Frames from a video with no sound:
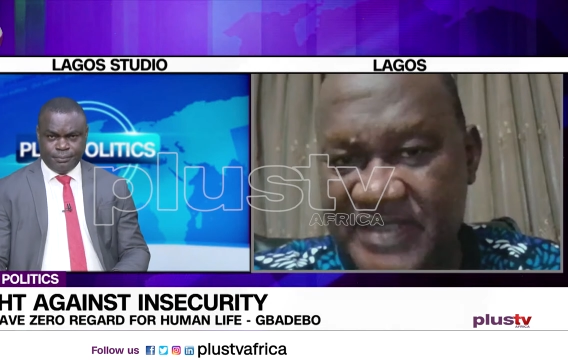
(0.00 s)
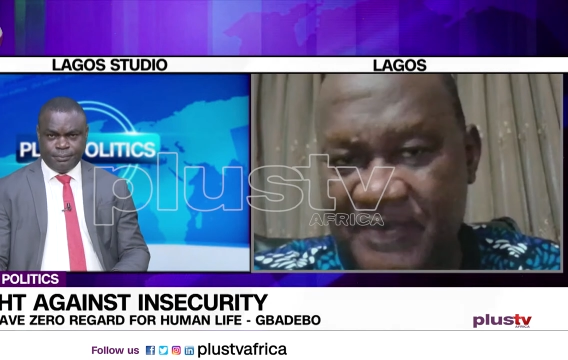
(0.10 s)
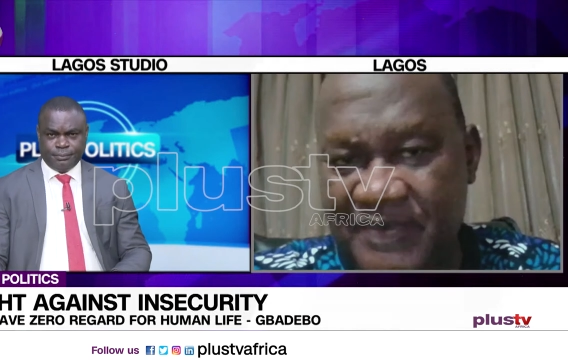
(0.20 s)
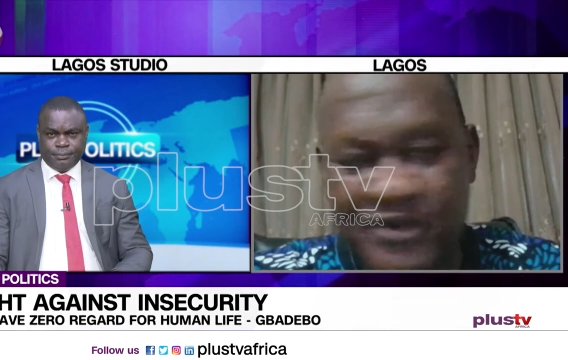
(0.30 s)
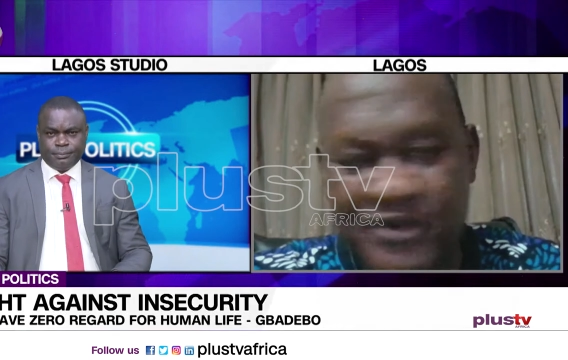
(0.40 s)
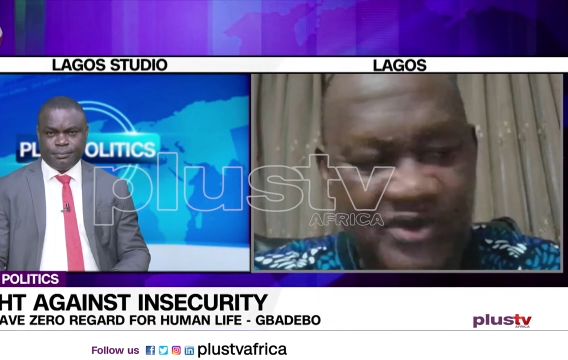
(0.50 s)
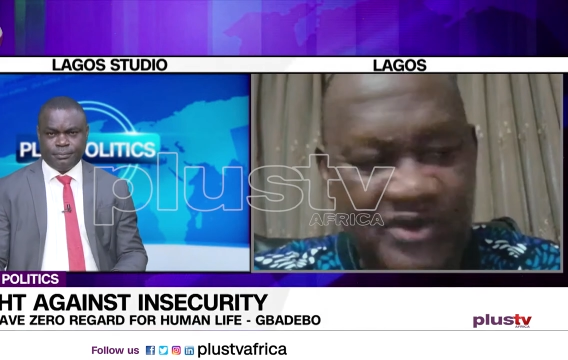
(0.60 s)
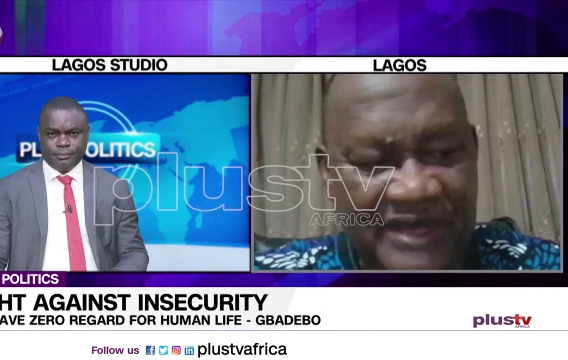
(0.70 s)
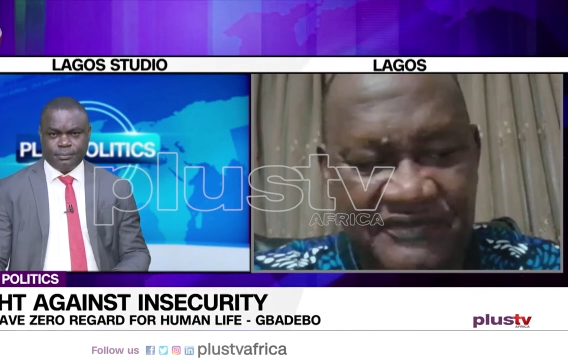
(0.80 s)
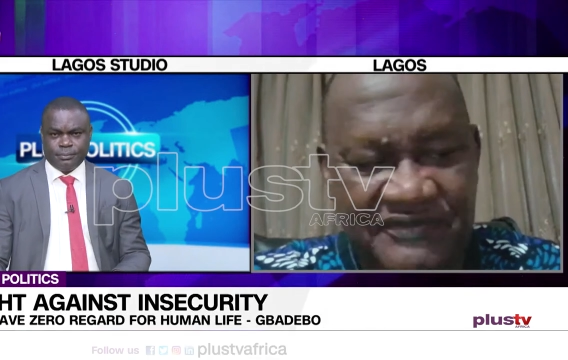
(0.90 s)
Speaker 1: you have
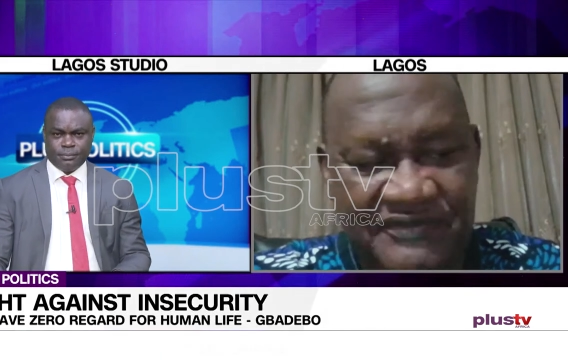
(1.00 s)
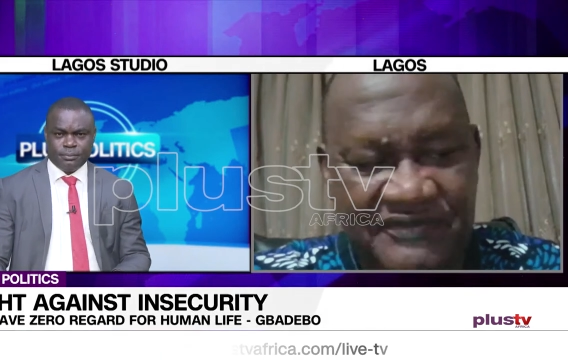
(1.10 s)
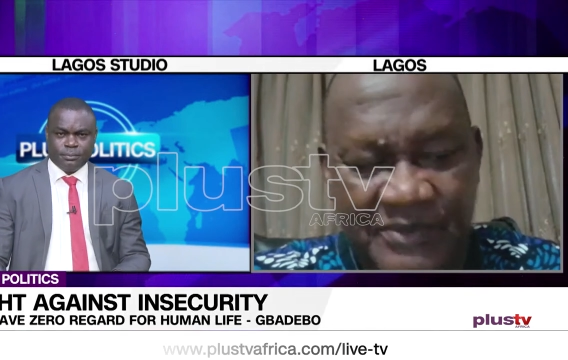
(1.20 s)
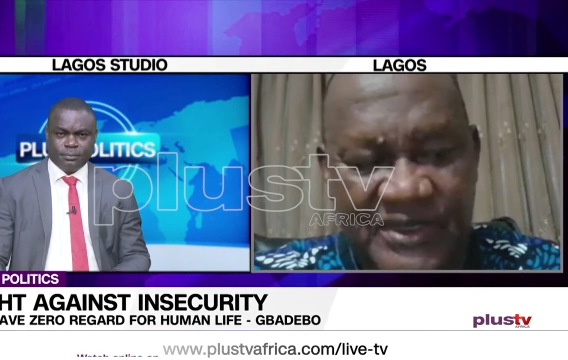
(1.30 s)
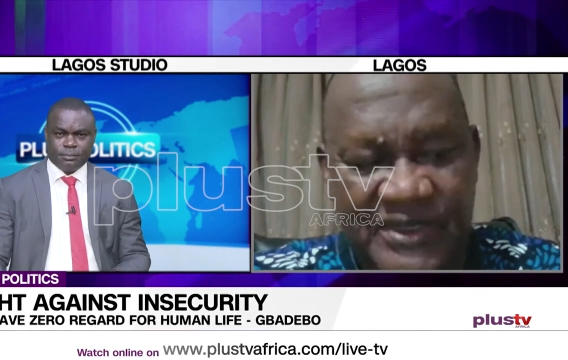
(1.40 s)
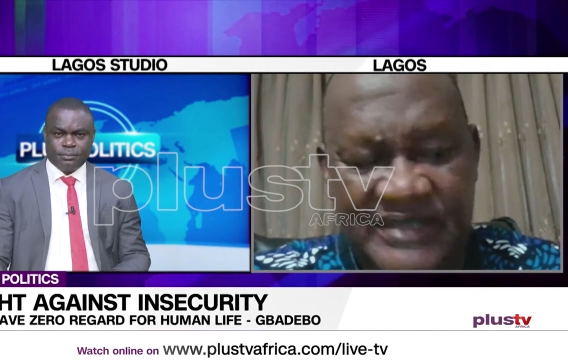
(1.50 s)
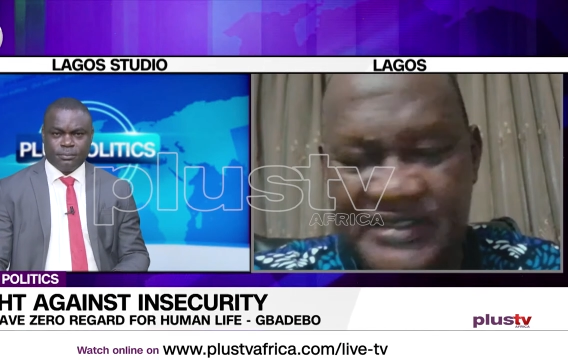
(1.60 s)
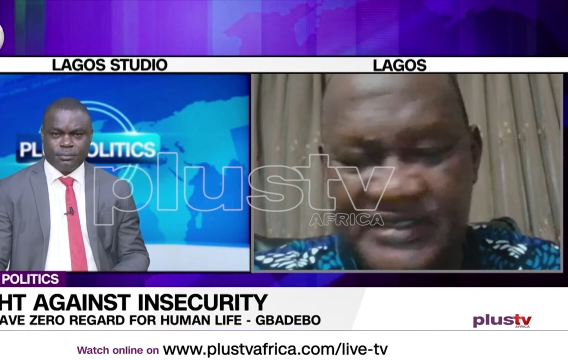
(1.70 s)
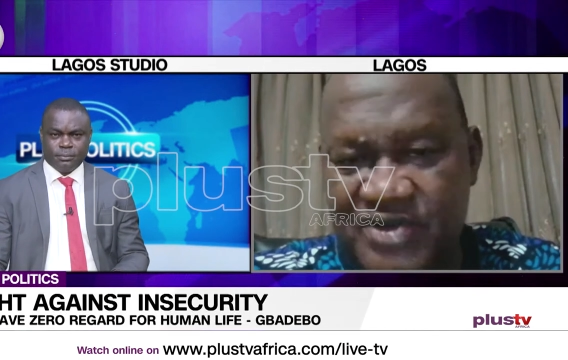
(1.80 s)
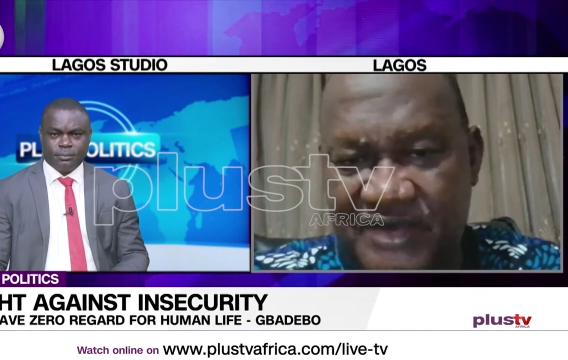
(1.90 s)
ambulances, you have all
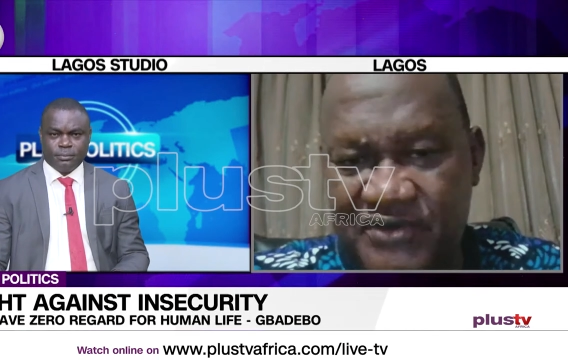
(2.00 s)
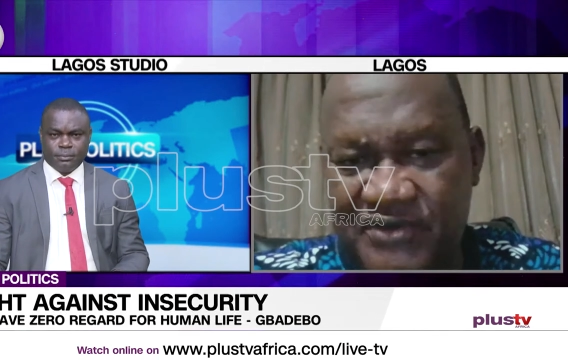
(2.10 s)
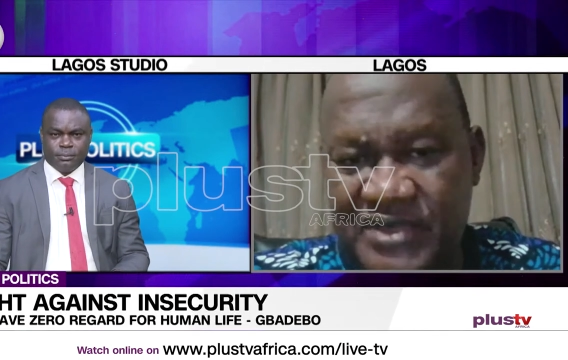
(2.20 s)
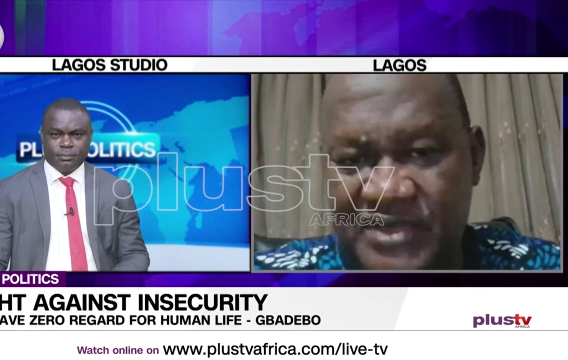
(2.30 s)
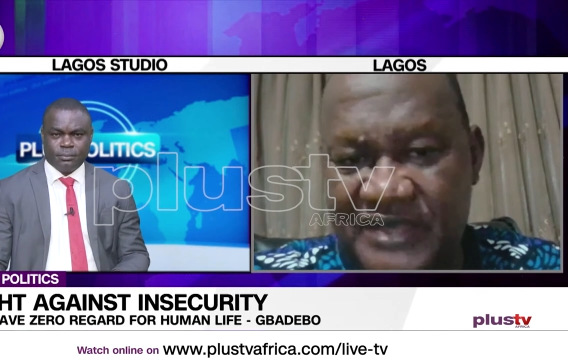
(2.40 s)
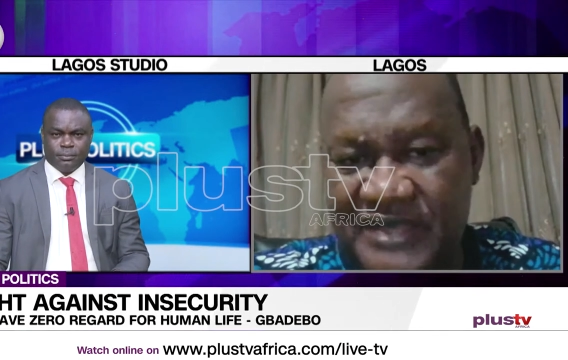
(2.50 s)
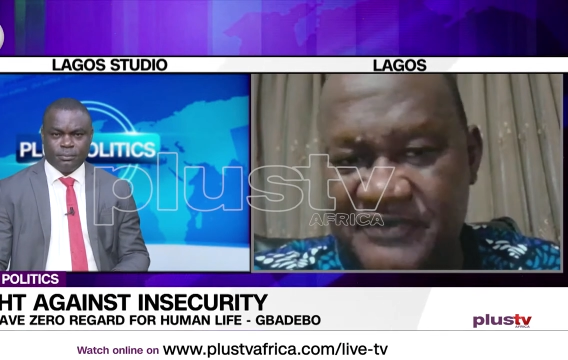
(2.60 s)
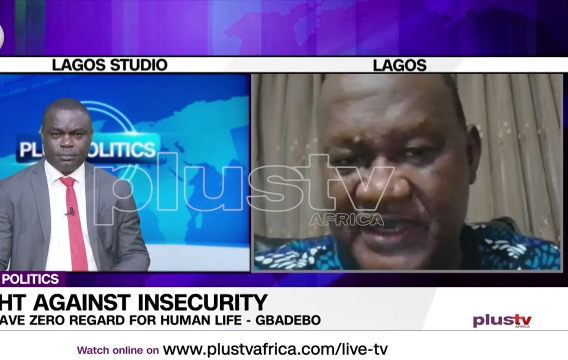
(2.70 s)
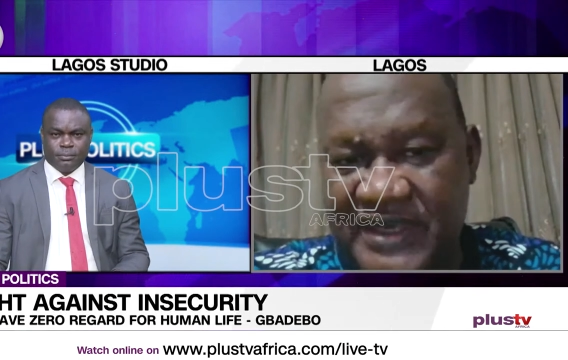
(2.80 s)
kinds of fire services,